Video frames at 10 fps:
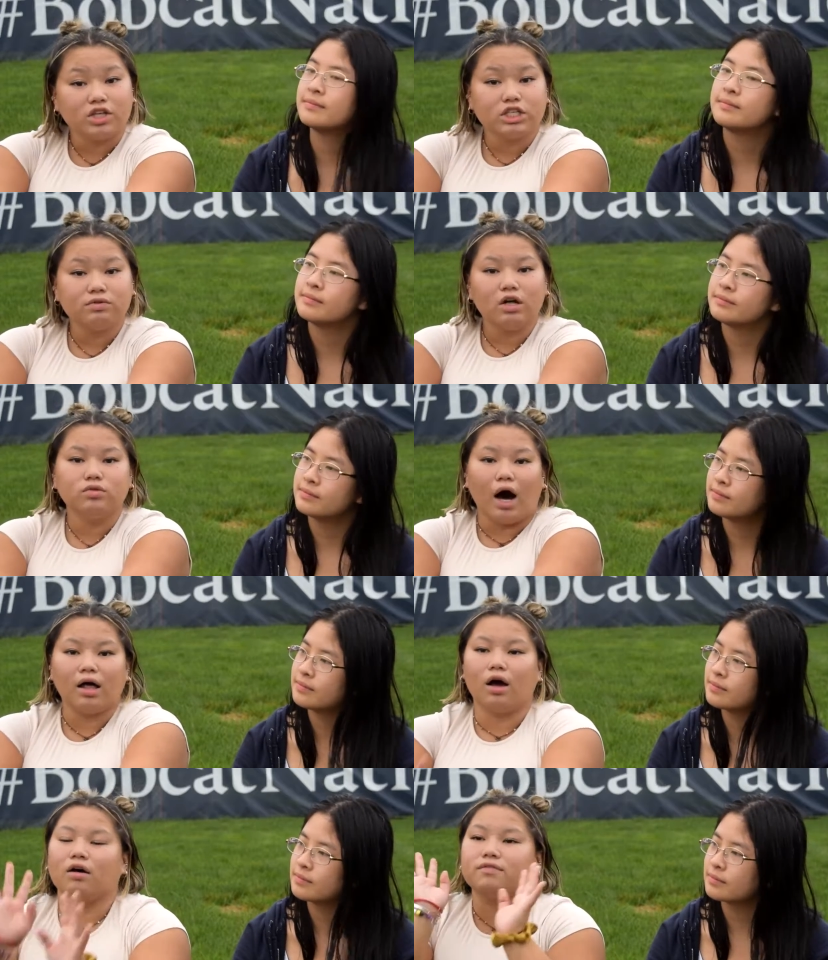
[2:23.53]
Speaker 1: also a
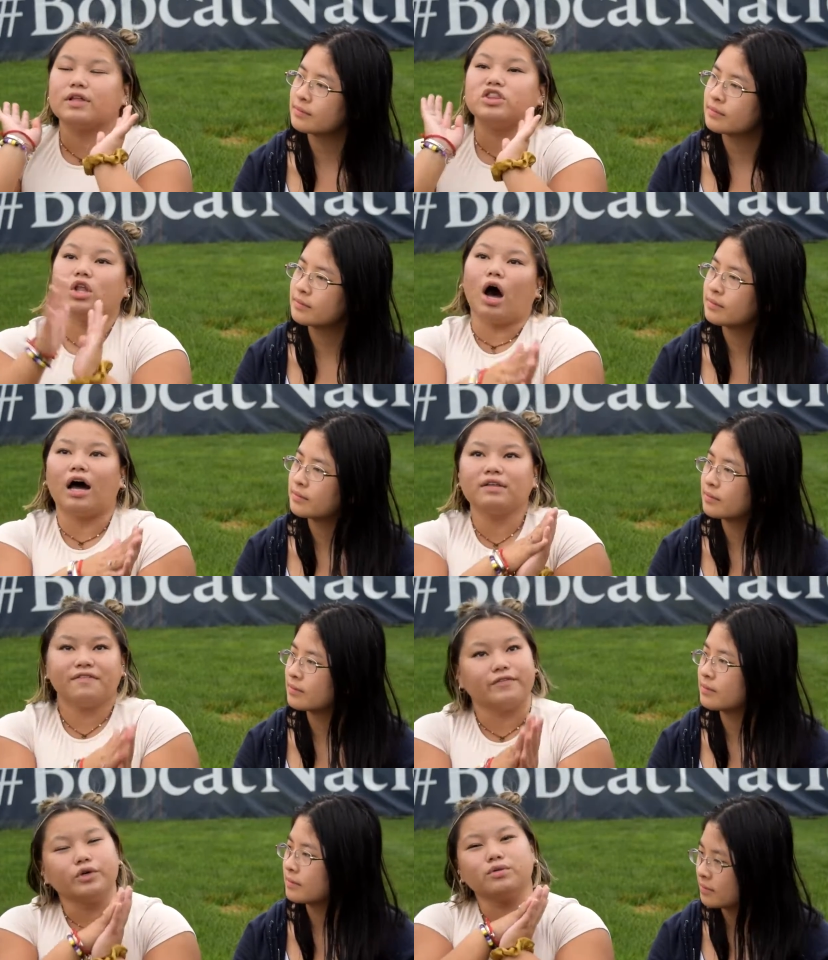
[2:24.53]
lot of
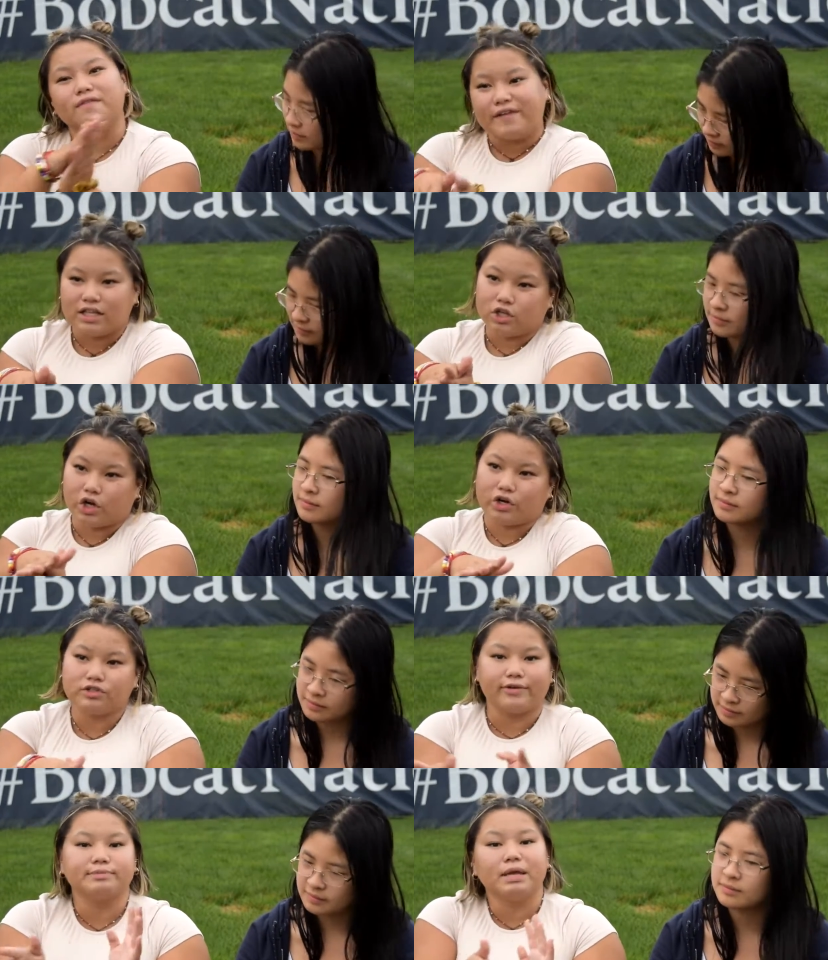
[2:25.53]
non-food
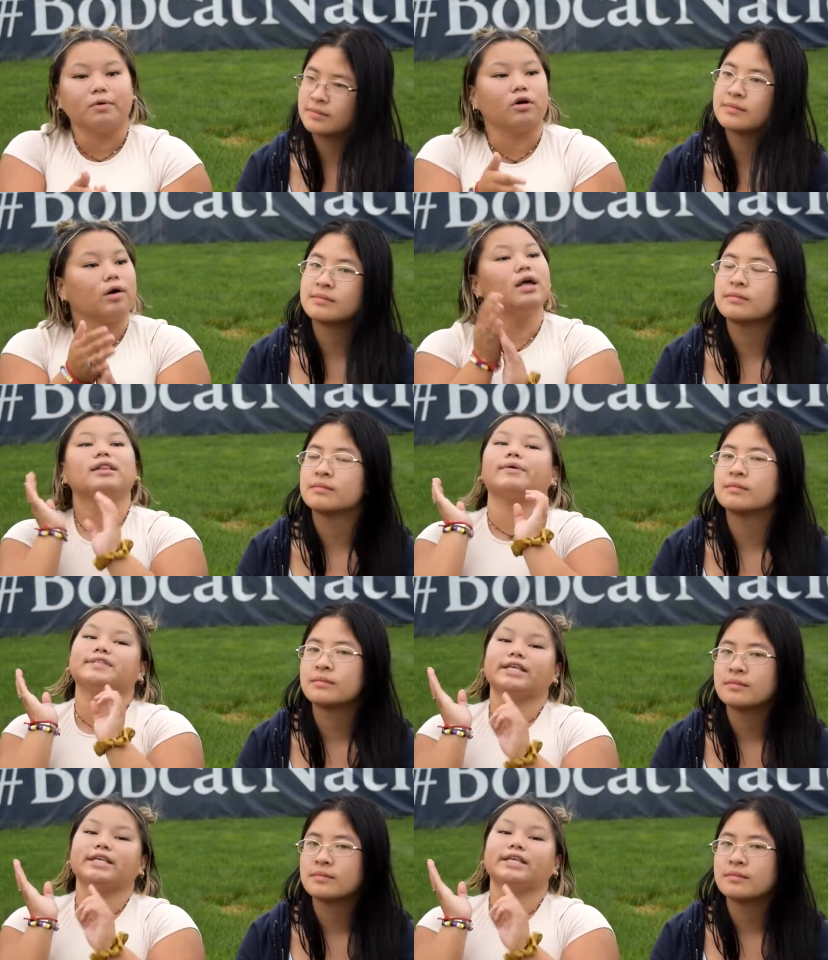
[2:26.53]
vendors. There was people that